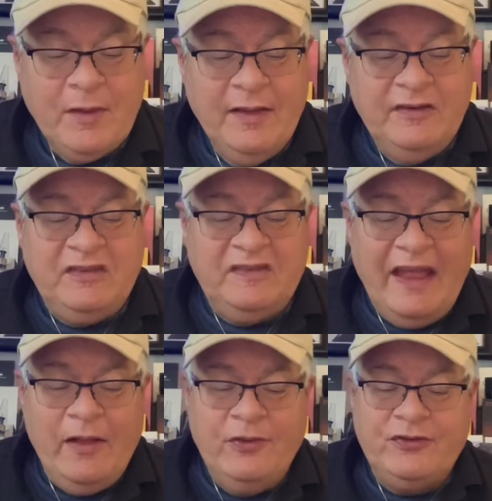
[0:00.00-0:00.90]

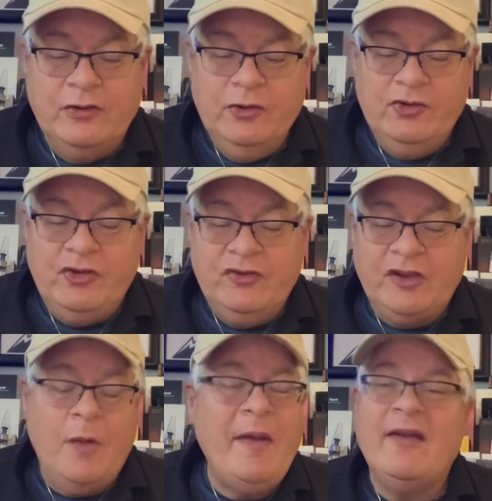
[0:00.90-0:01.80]
Stale solutions
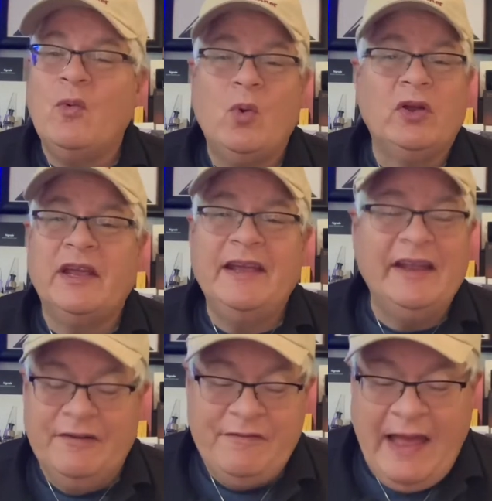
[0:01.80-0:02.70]
come out of working
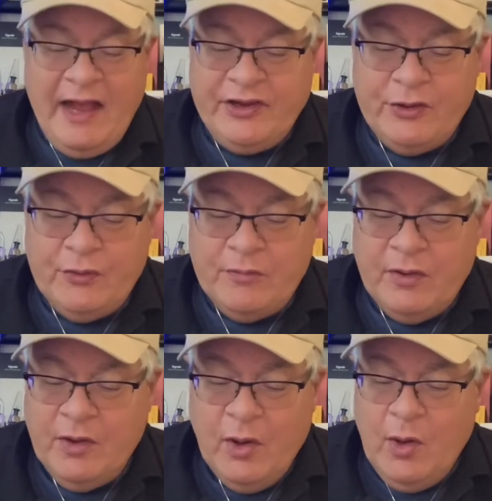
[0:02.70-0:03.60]
in a vacuum.
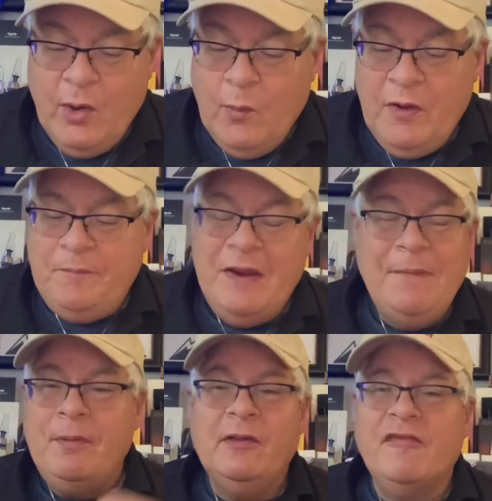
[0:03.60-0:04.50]
When
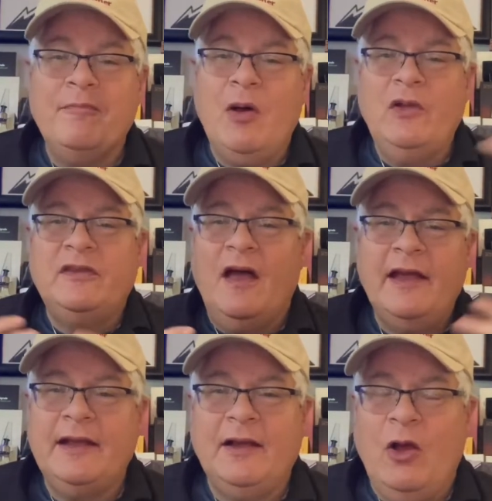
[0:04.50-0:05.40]
people of
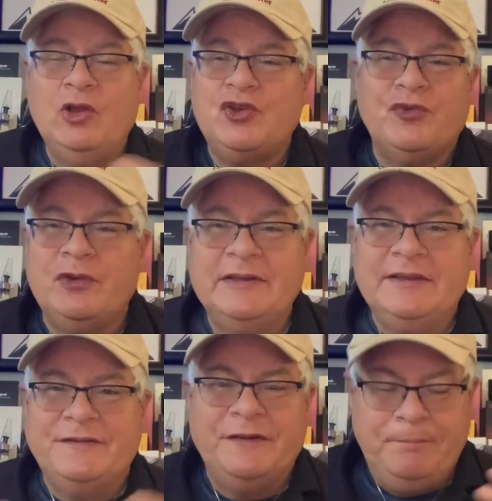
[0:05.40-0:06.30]
multicultural and
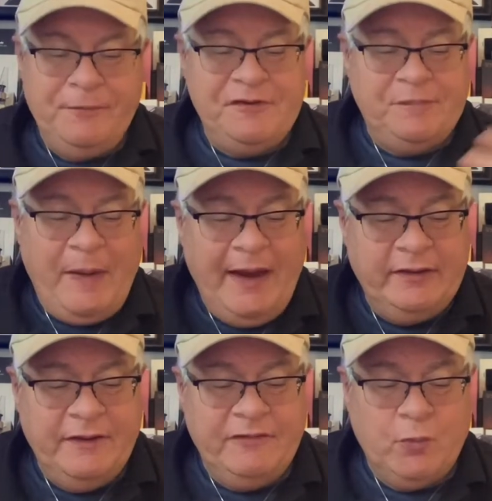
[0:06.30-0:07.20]
different
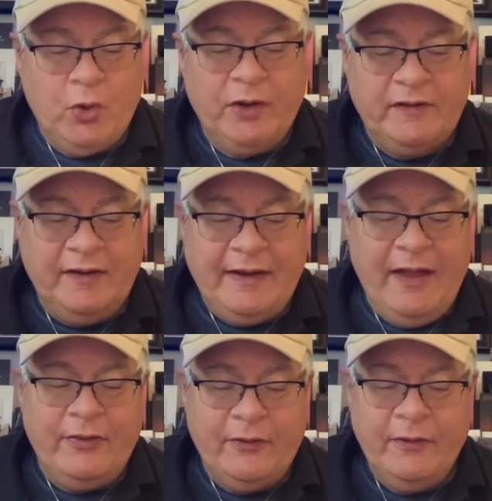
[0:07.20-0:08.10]
perspectives work
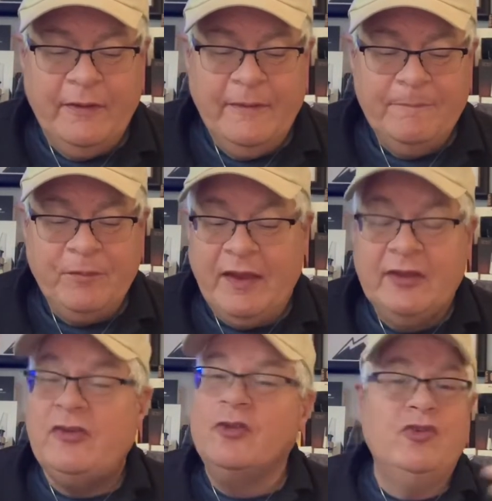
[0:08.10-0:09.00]
together
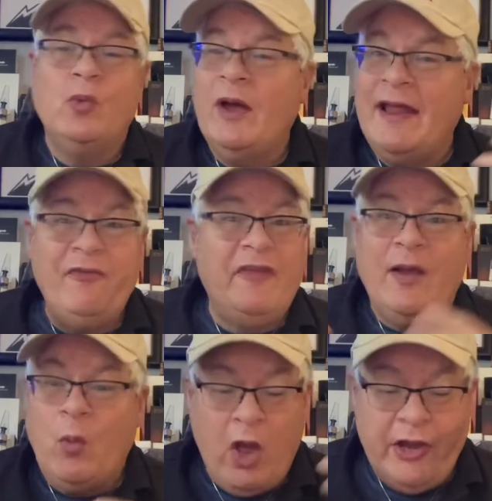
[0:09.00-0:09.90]
to do whatever they
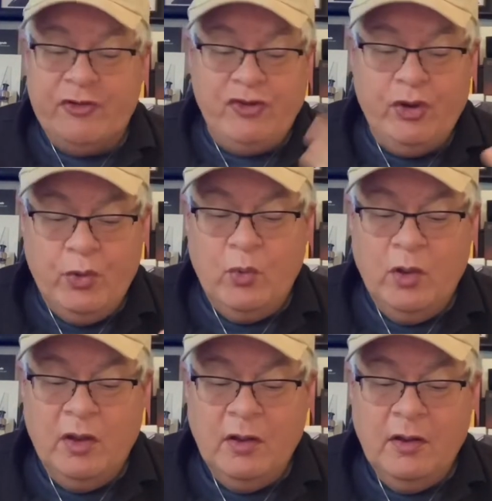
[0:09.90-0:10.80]
want to do,
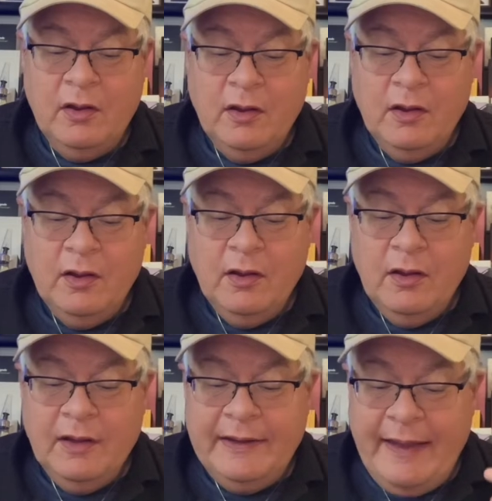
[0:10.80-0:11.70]

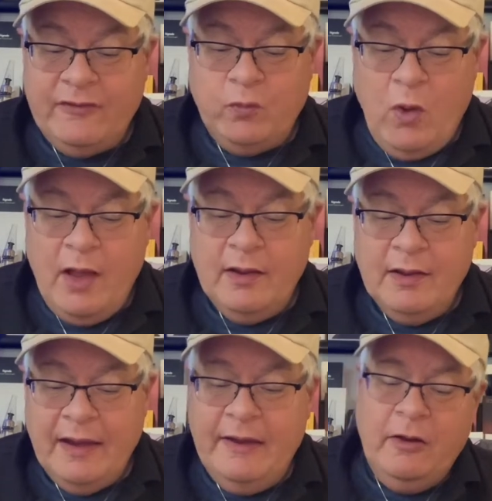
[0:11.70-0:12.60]
guess what?
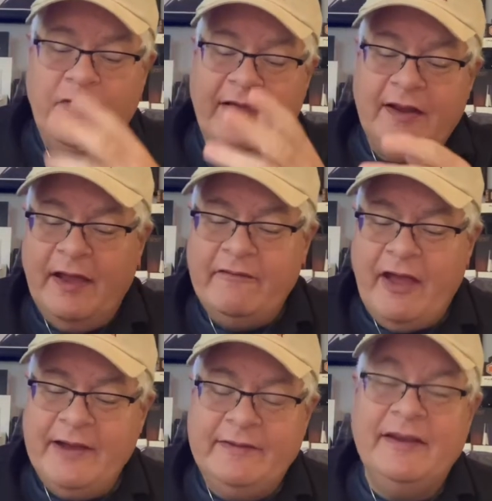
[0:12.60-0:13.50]
Innovative
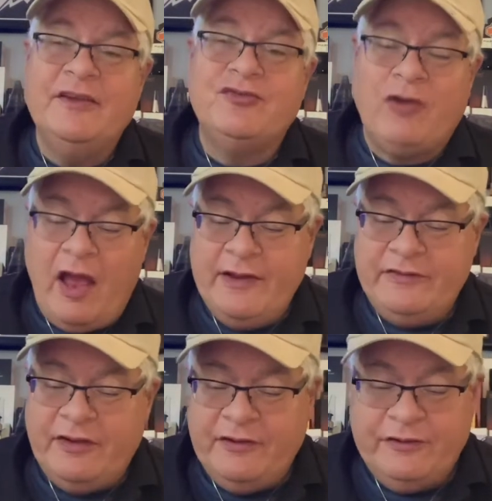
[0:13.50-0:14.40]
ideas
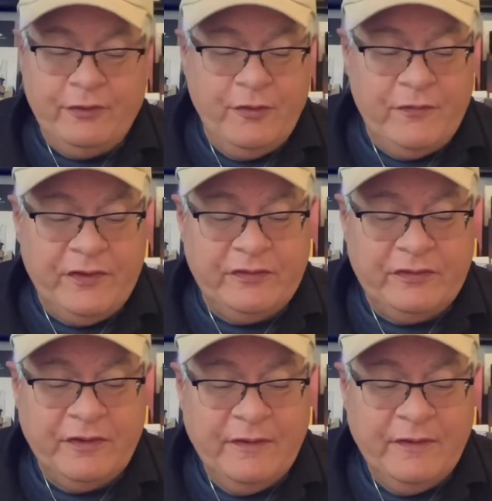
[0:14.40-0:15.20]
rise to the surface.